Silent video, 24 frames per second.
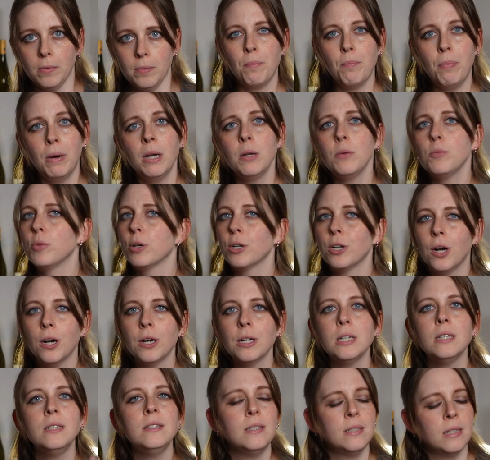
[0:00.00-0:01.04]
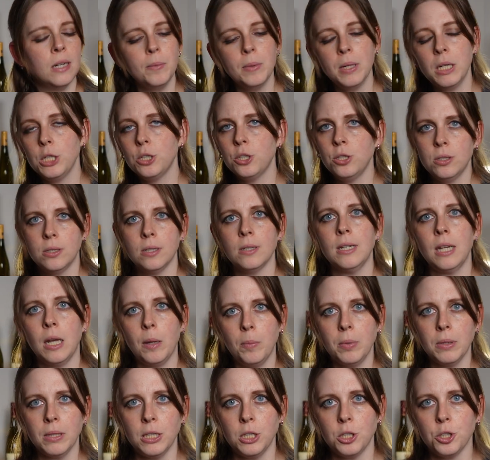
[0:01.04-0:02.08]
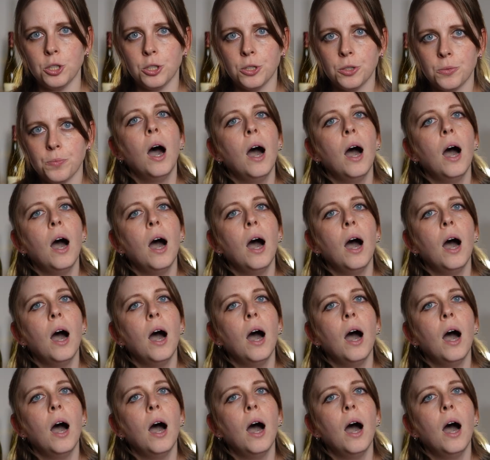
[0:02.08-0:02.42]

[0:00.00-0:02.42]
But regarding denominations and appellations,